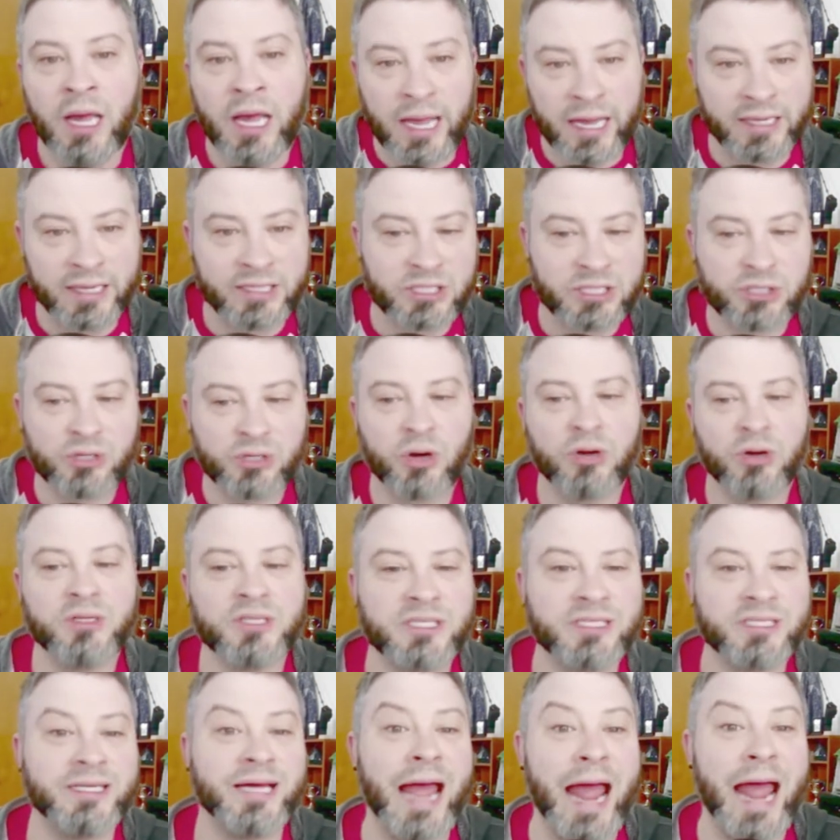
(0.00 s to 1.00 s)
it
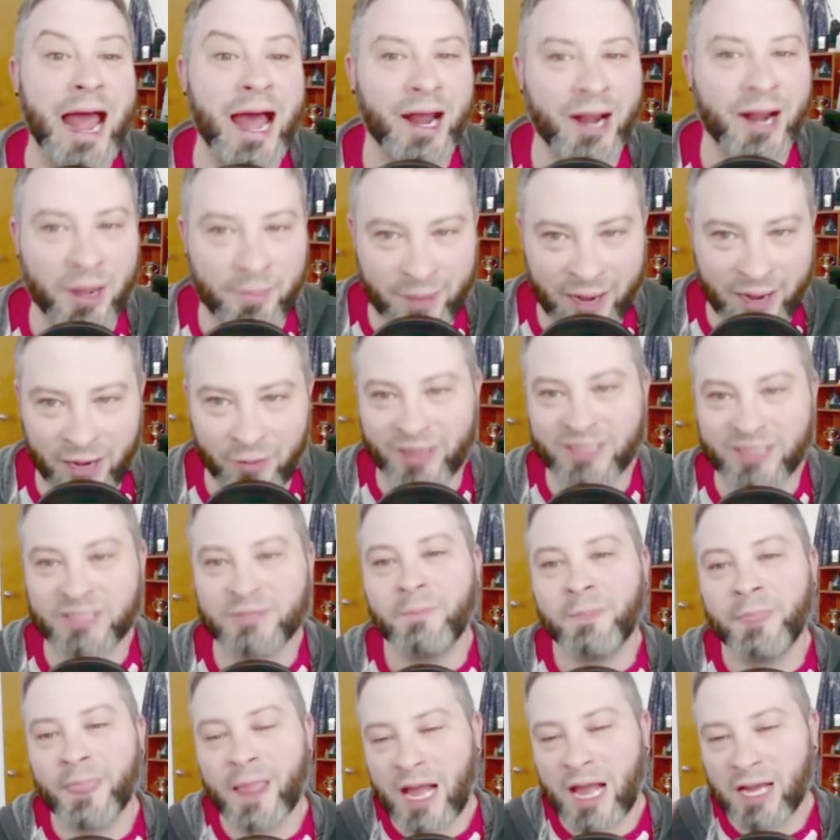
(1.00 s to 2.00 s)
starts to add up anyways.
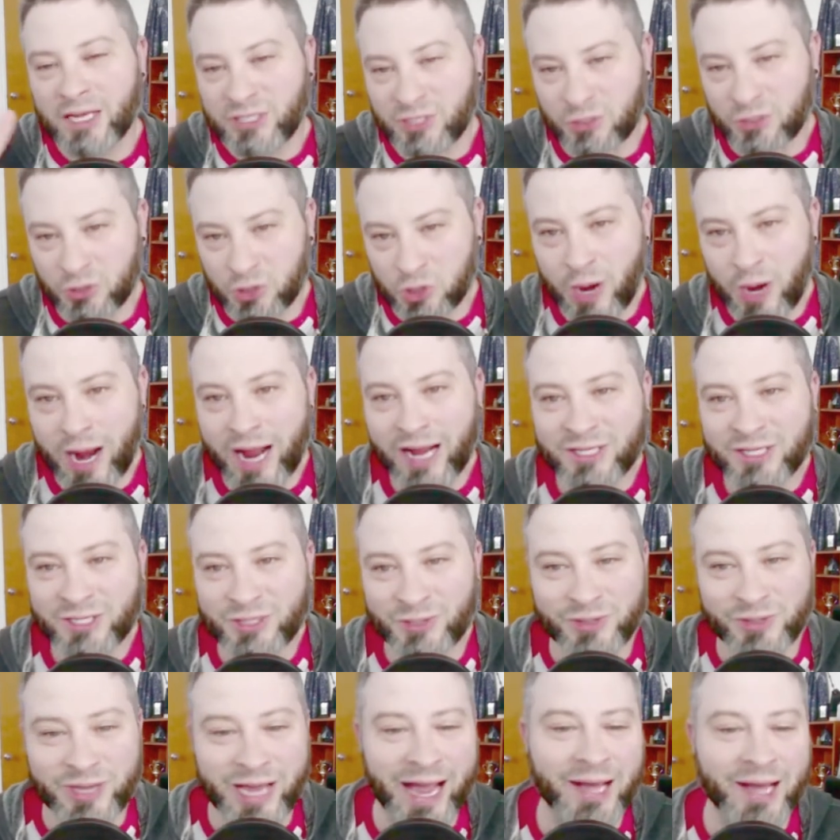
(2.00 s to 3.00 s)
So
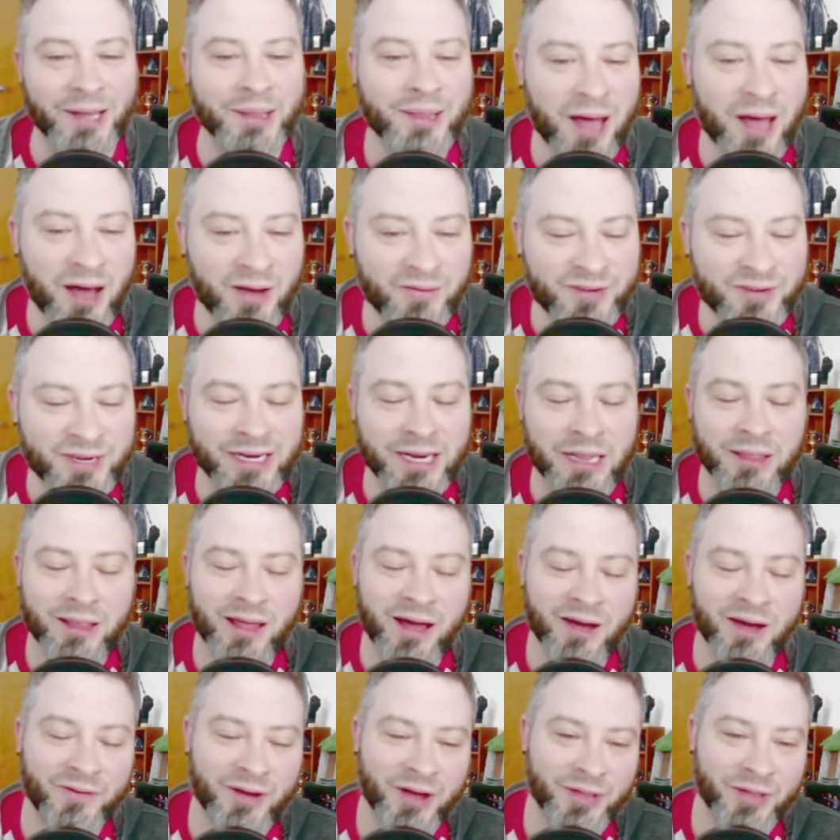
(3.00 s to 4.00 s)
tracksuit gang, loved it.
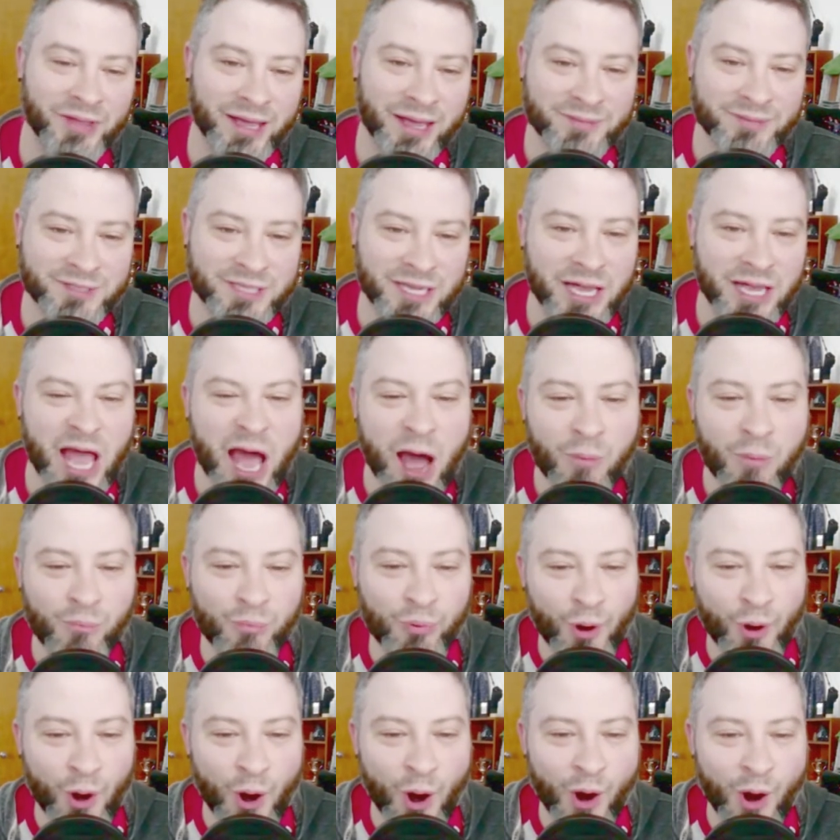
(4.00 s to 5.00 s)
Love how they kept saying, yeah,
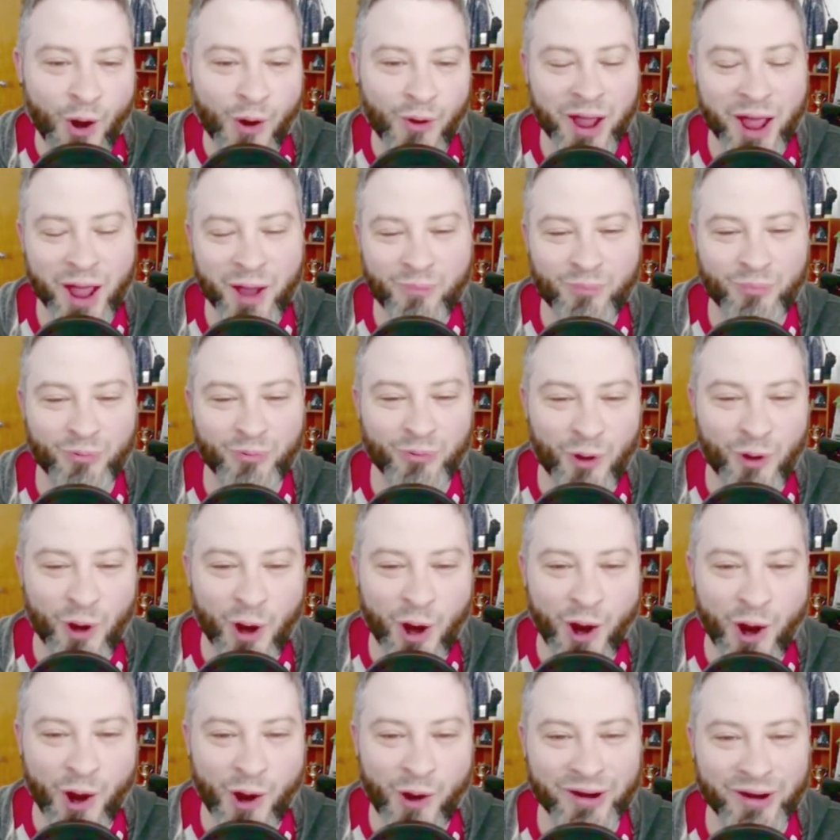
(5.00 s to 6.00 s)
bro. Hey,
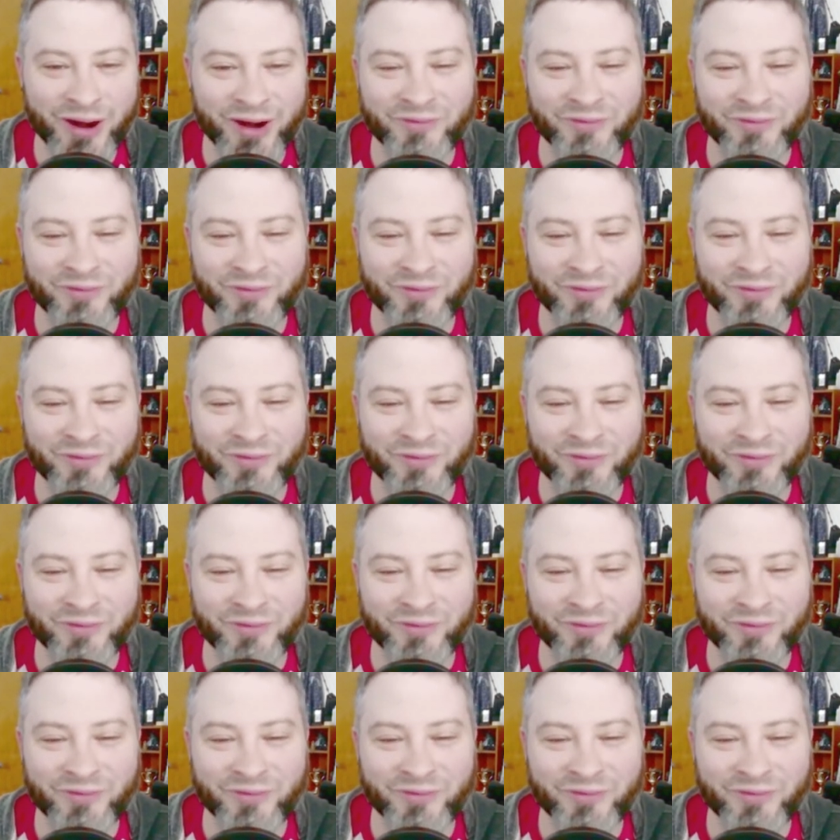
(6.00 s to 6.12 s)
bro. And